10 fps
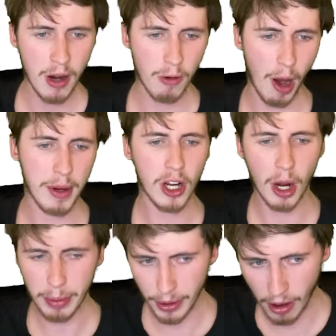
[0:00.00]
Roman
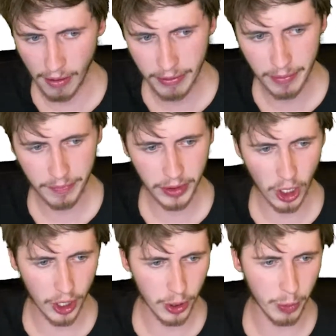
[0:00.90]
Kopylov
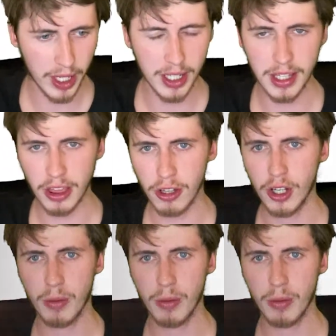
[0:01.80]
got the win in the third